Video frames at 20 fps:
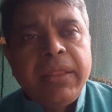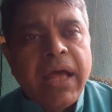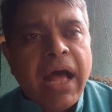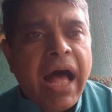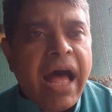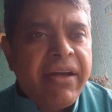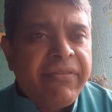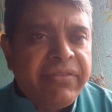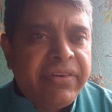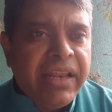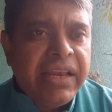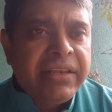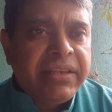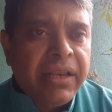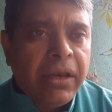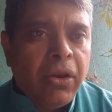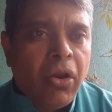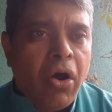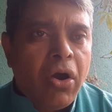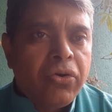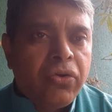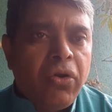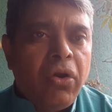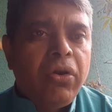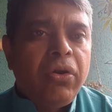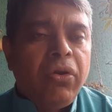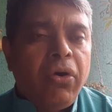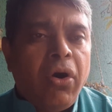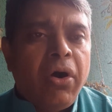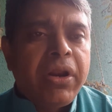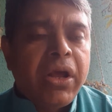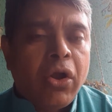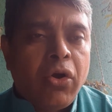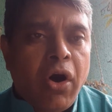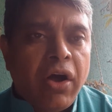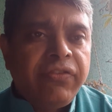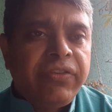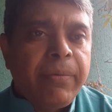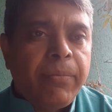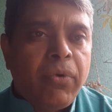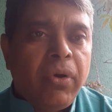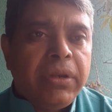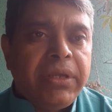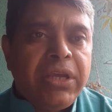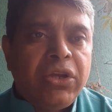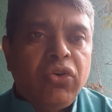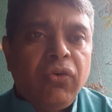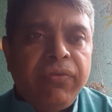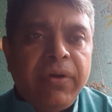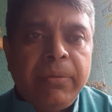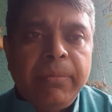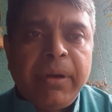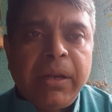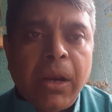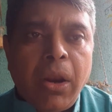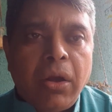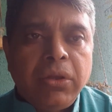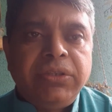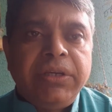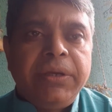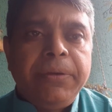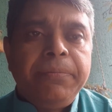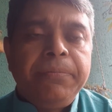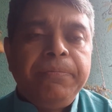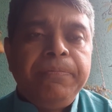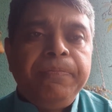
I have dealt a lot on a concept called eco-phenomenology